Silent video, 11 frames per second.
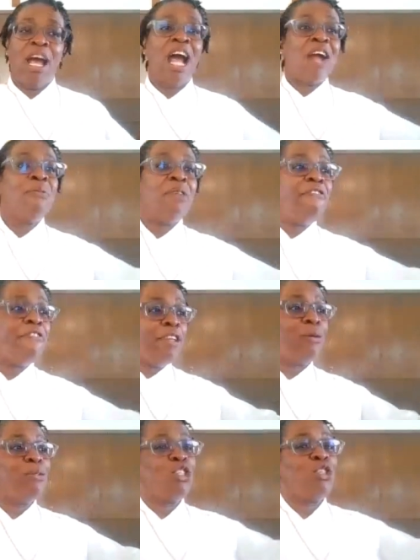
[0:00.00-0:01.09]
I
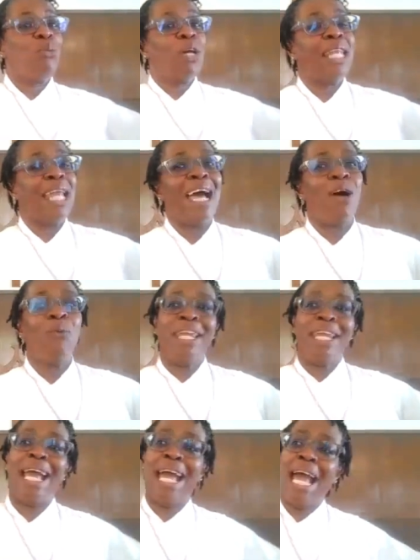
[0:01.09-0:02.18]
refuse to allow what
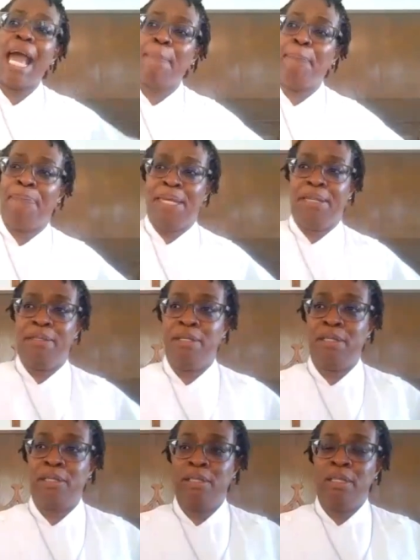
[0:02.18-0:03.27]
happened
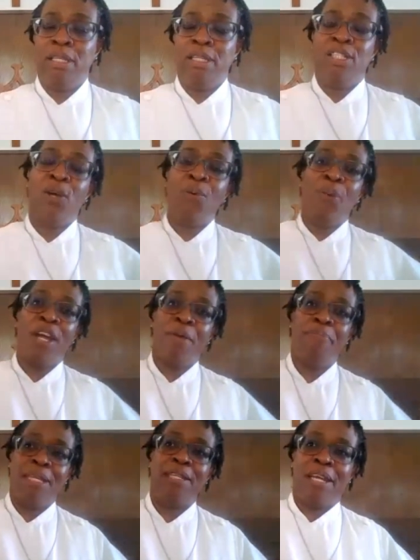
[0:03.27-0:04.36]
to wear
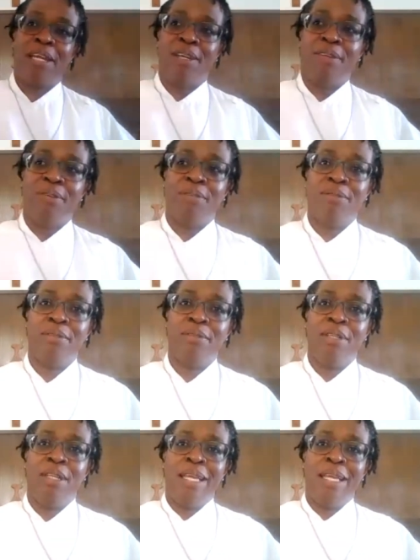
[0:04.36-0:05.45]
me down.
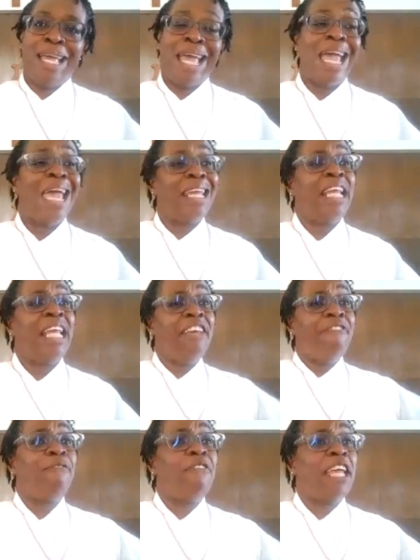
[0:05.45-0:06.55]
And
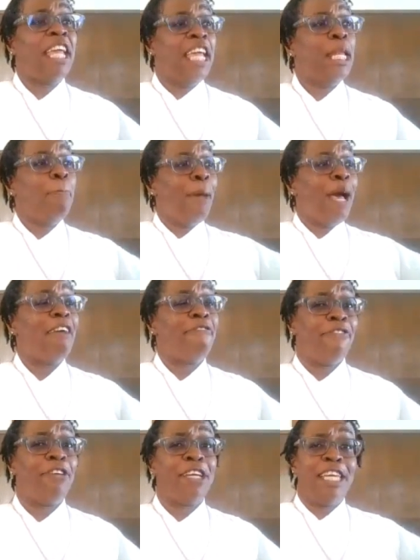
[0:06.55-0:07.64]
if in my
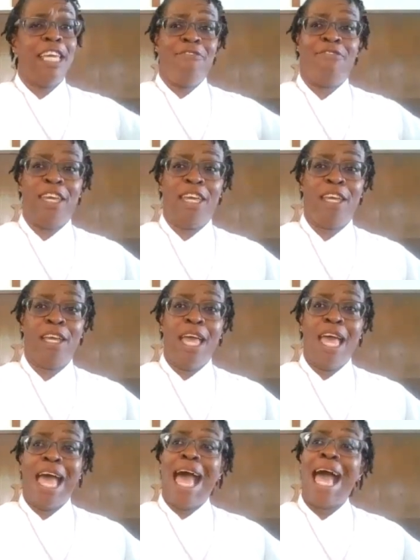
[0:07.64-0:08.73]
forgiving,
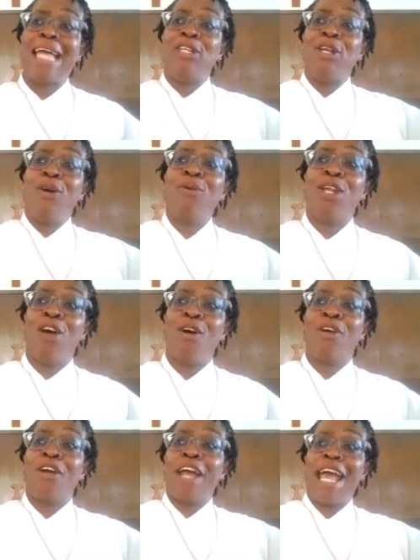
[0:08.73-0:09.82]
I no
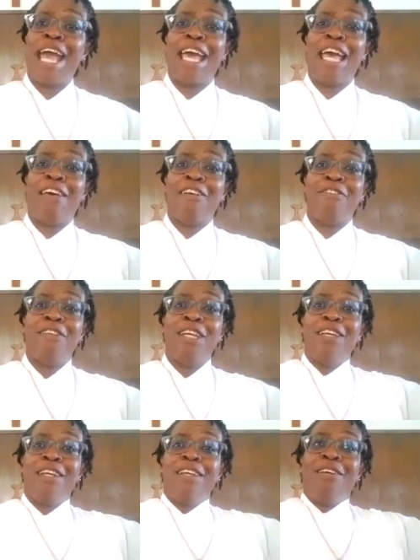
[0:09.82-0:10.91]
longer have
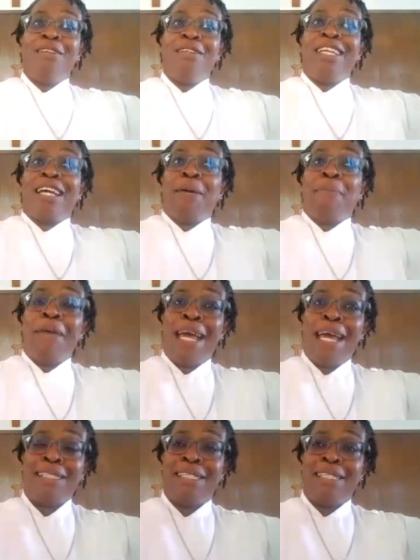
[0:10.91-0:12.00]
the
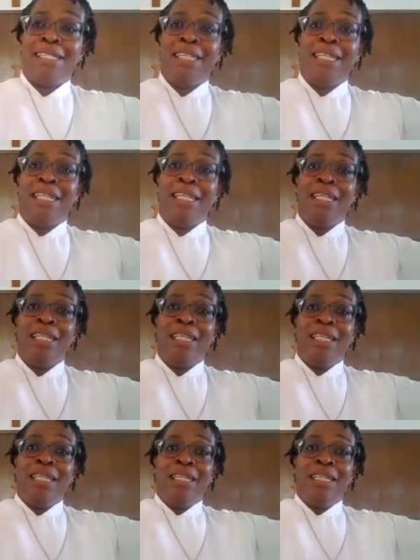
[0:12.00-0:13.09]
capacity
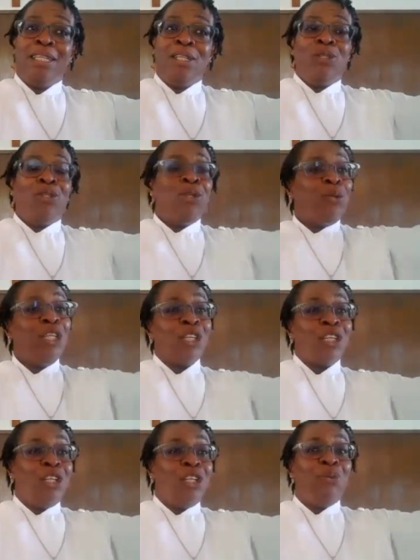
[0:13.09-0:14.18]
to
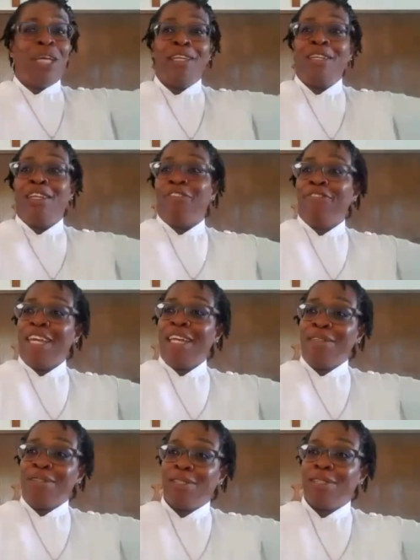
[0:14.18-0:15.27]
look you in the
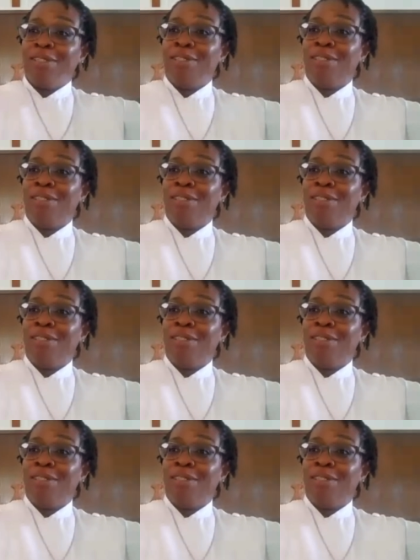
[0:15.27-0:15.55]
face